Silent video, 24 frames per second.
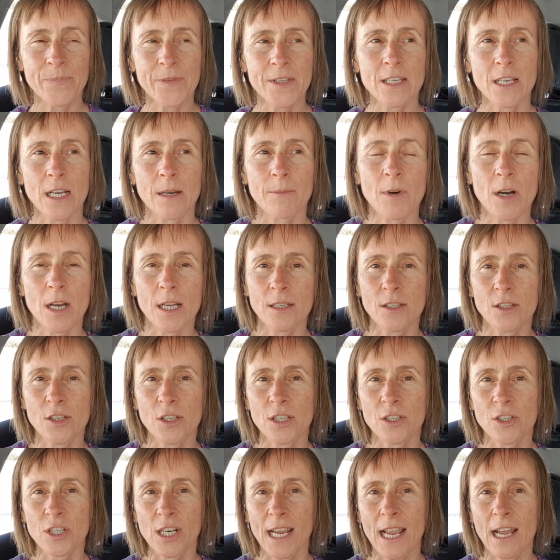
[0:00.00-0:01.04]
So I might
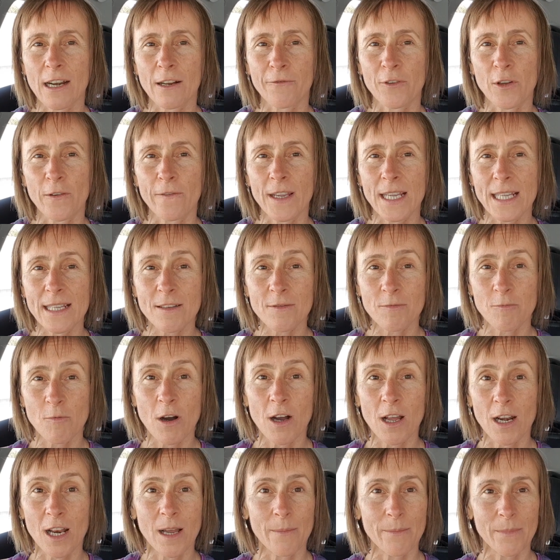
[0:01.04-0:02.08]
check out a few vids
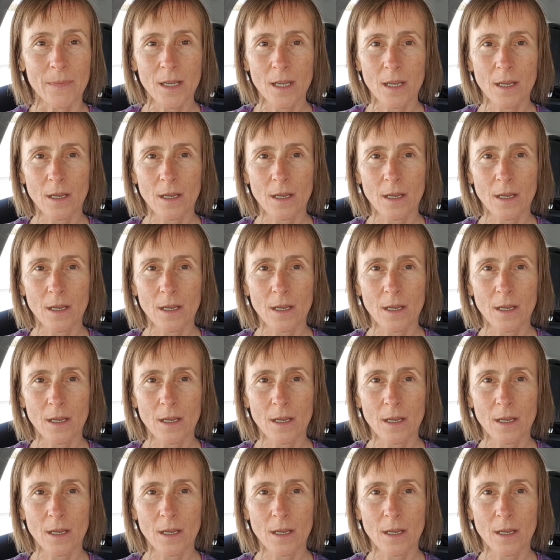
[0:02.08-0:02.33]
while I'm